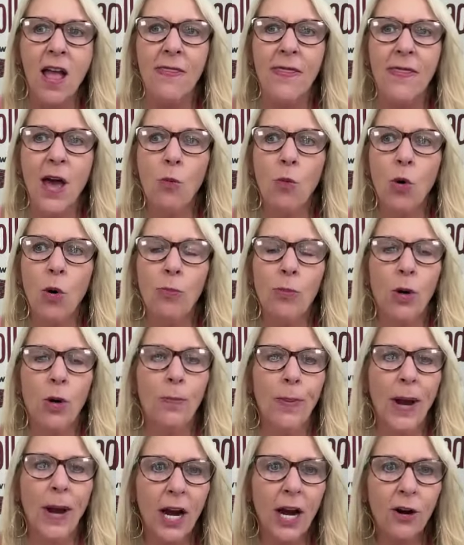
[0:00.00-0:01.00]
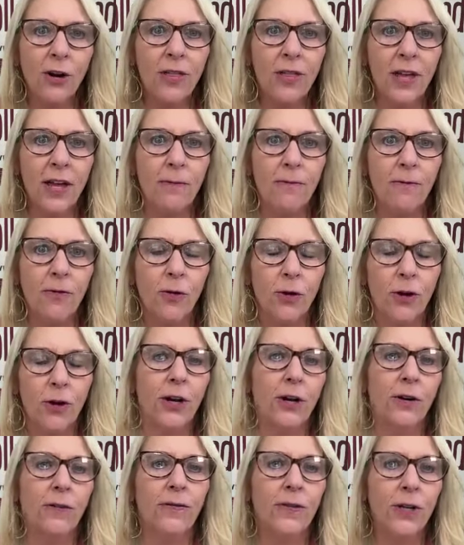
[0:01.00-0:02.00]
that will prepare them for
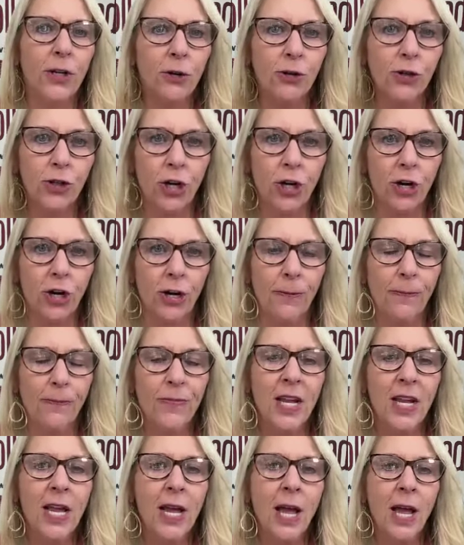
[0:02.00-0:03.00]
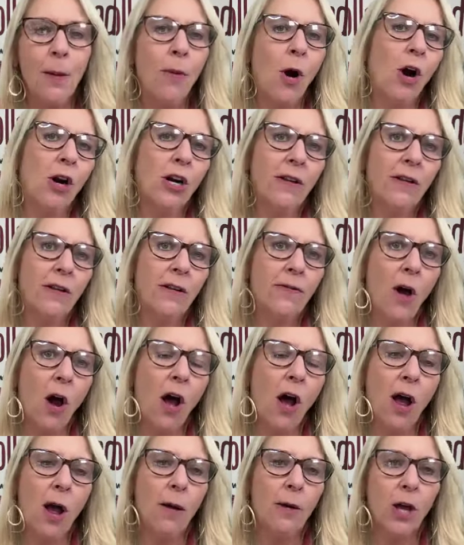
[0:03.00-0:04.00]
their future. Part
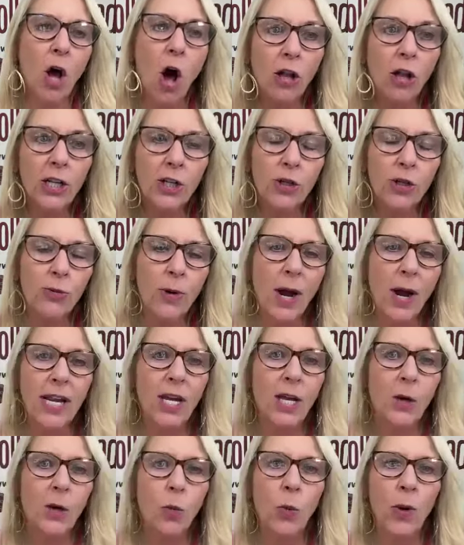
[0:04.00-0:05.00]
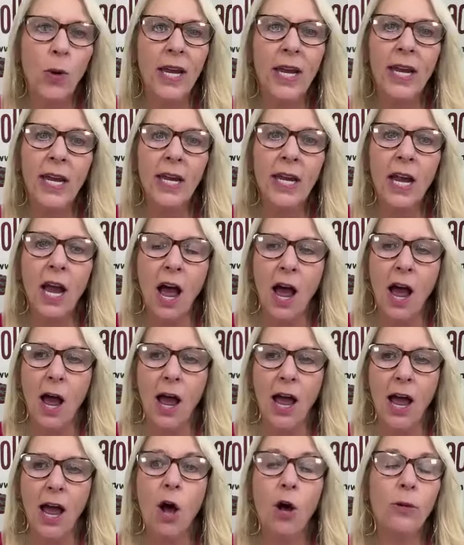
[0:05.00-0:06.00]
of College Ready, we
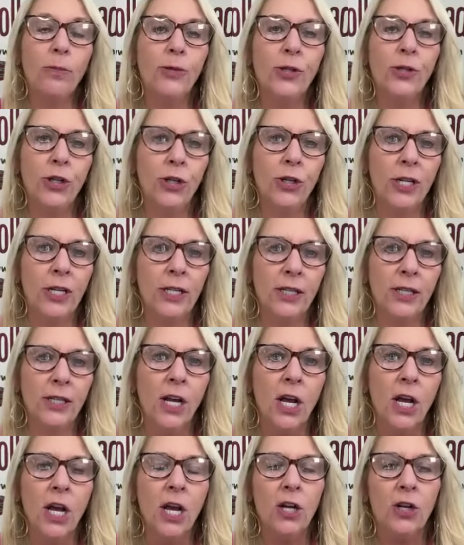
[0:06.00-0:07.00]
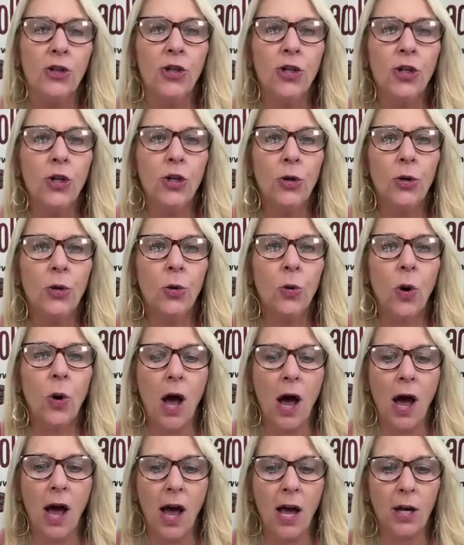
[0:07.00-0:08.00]
help students to
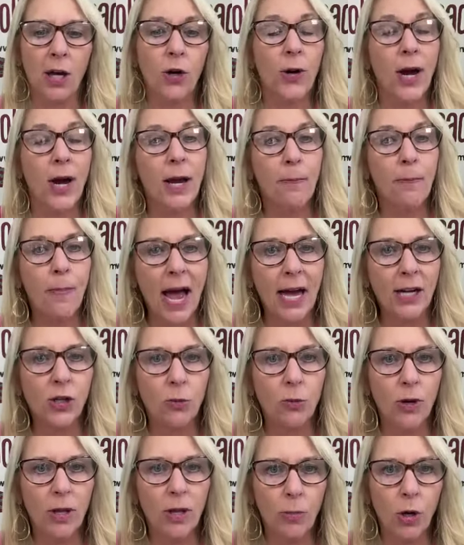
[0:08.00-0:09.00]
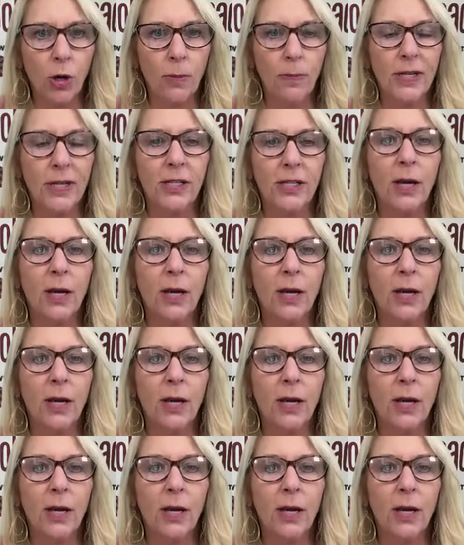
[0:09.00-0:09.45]
create passion with purpose